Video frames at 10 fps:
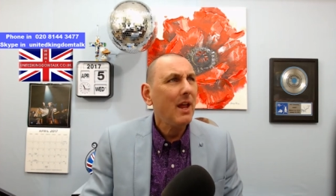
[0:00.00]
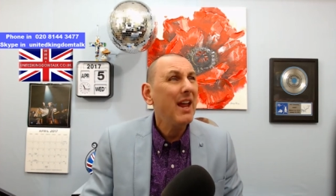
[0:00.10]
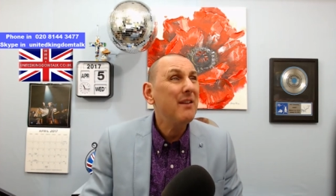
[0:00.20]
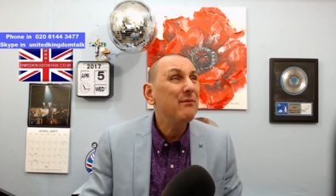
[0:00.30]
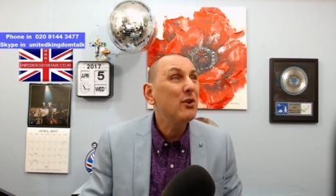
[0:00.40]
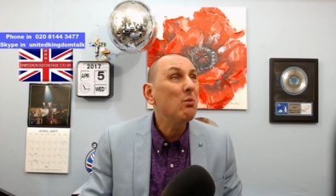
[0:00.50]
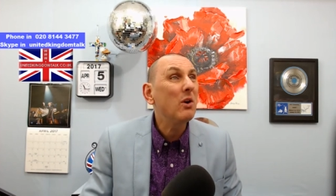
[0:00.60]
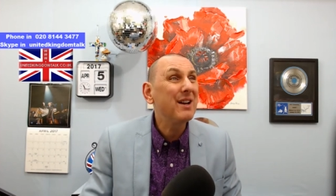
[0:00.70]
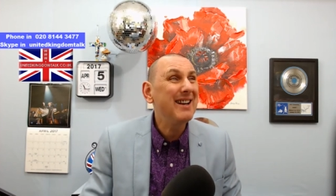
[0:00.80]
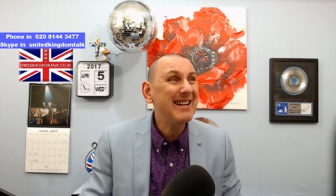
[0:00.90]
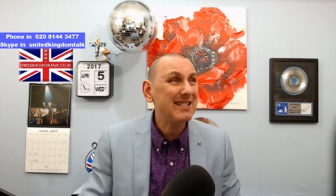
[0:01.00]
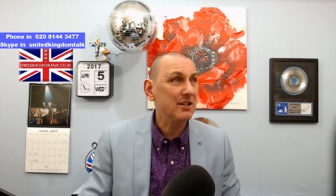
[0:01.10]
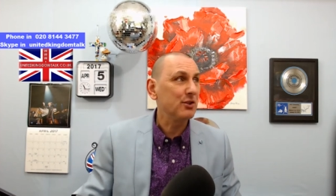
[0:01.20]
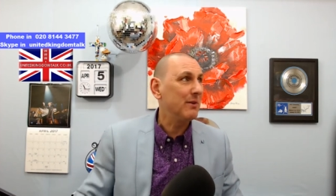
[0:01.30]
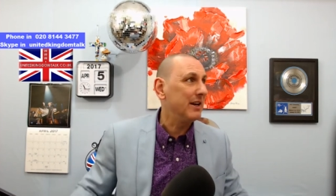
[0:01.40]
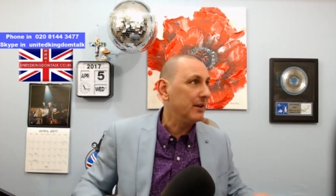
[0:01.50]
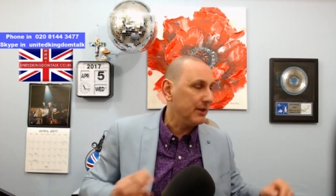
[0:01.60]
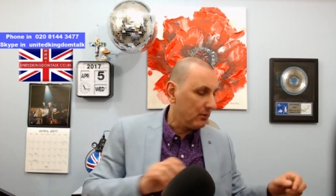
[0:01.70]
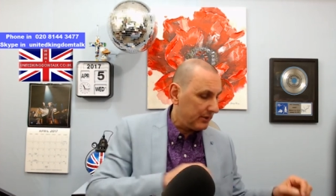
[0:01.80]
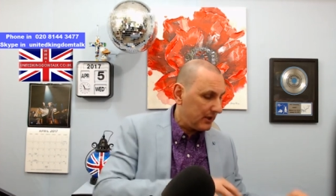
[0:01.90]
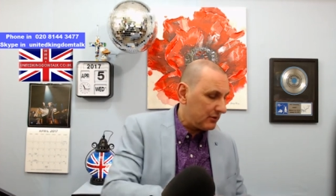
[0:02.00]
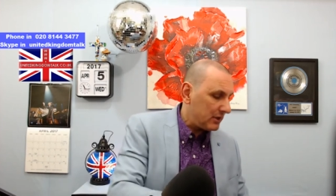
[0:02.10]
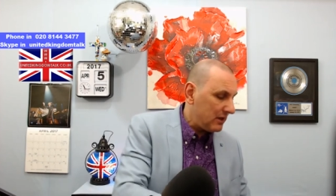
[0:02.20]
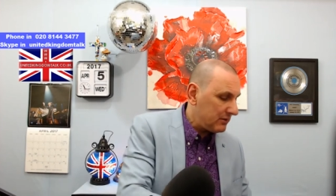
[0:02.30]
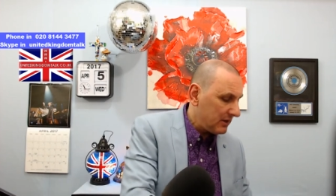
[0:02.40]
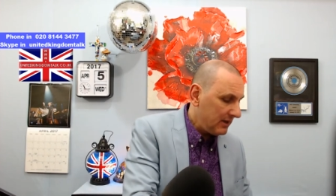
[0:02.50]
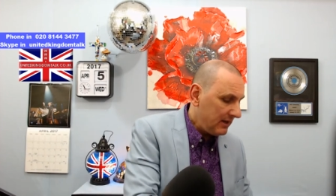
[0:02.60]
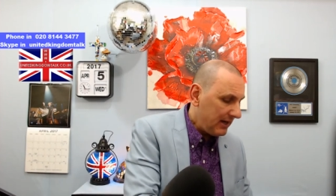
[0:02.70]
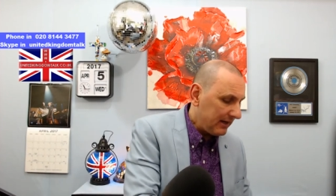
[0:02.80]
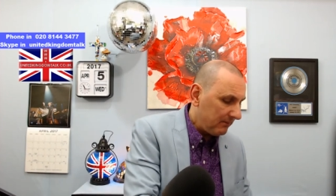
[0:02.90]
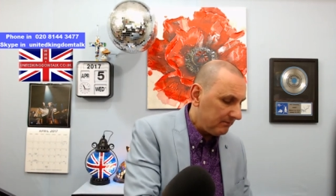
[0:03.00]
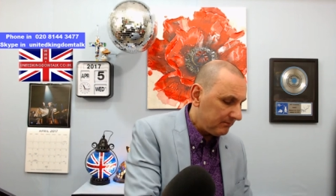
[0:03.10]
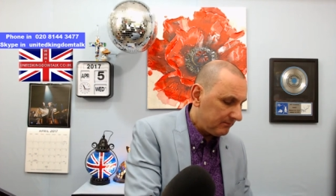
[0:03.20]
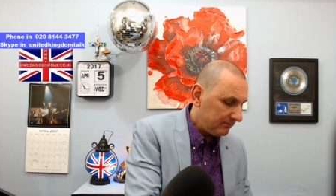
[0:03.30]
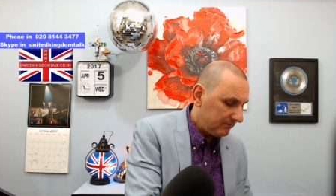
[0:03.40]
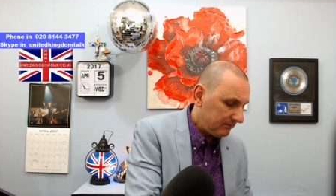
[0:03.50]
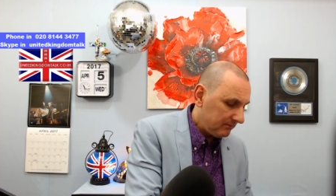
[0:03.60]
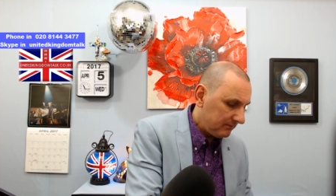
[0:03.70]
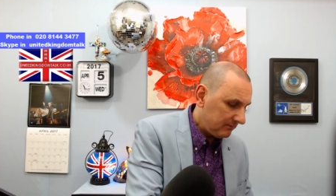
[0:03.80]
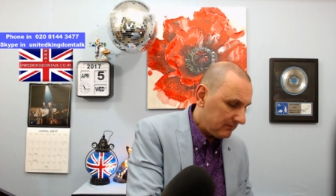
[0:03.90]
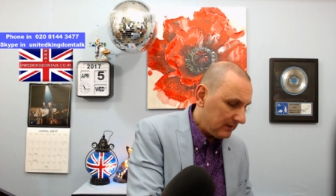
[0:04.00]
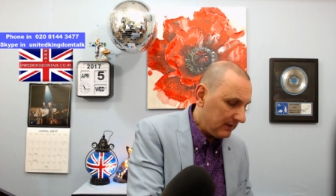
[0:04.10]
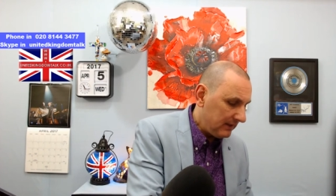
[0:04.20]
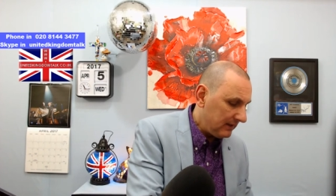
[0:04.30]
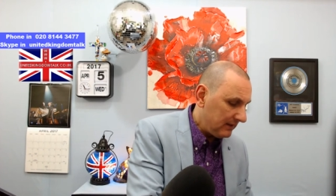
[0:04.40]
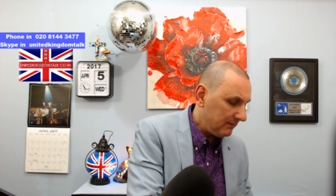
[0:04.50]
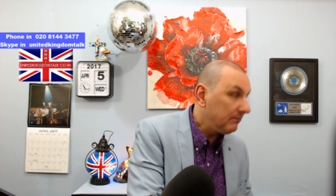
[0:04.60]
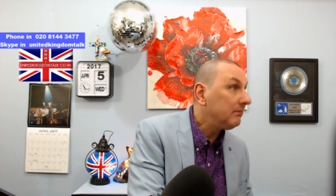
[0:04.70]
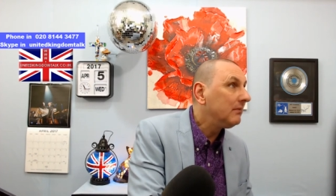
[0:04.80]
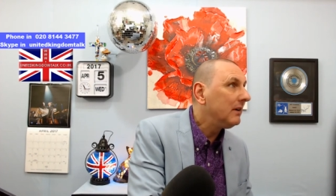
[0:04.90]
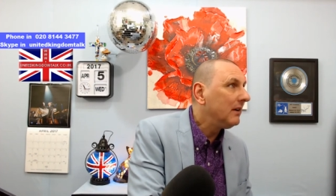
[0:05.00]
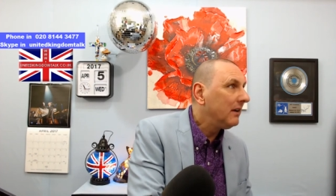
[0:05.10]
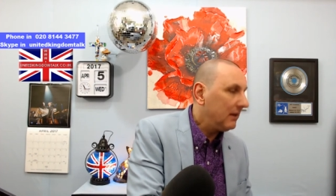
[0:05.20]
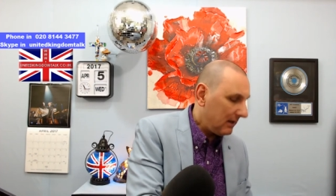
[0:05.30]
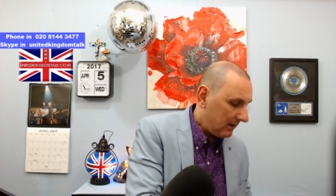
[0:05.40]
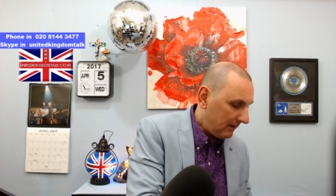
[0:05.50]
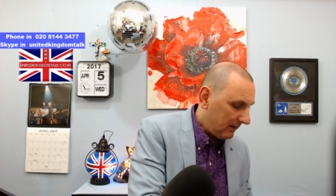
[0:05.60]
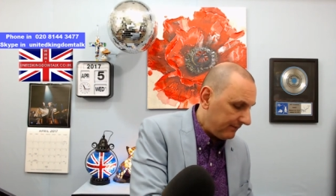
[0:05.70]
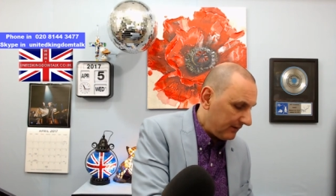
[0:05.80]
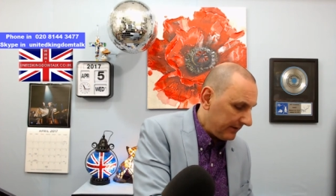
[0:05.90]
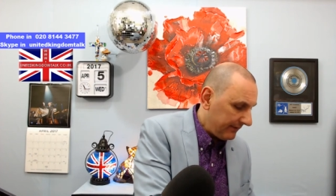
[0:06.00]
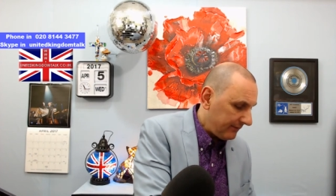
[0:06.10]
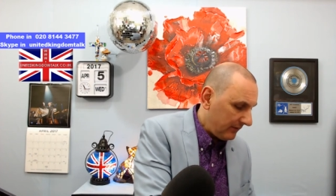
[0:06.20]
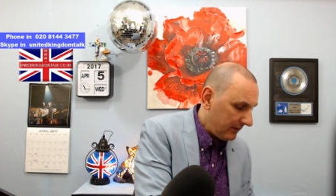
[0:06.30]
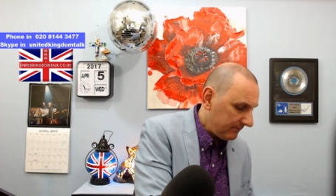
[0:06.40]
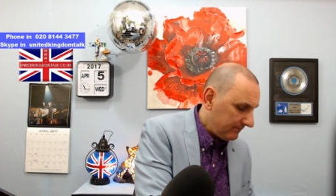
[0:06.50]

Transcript: If you want to listen to any of the audio shows, hang on, uh, I'll, I'll find it for you.